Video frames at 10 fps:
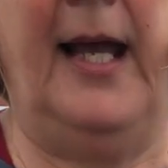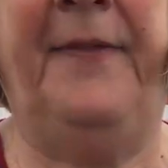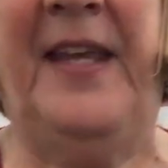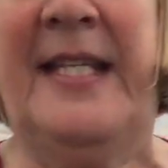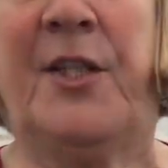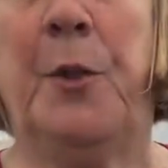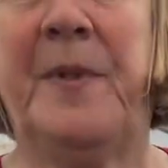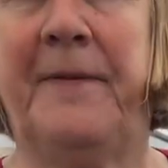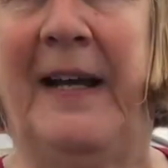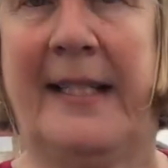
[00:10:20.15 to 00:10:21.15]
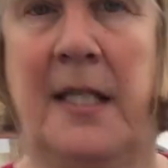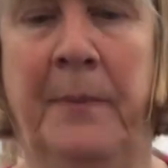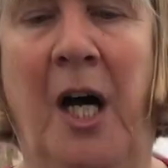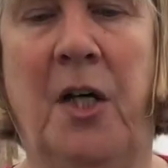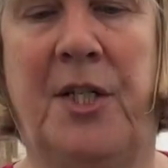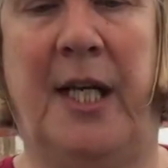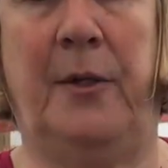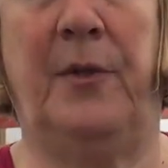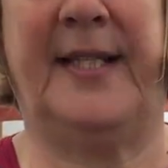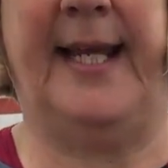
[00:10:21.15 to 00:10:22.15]
And these tubs have had
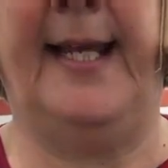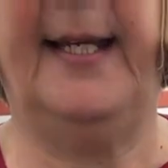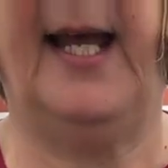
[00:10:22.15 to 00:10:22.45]
tomatoes in,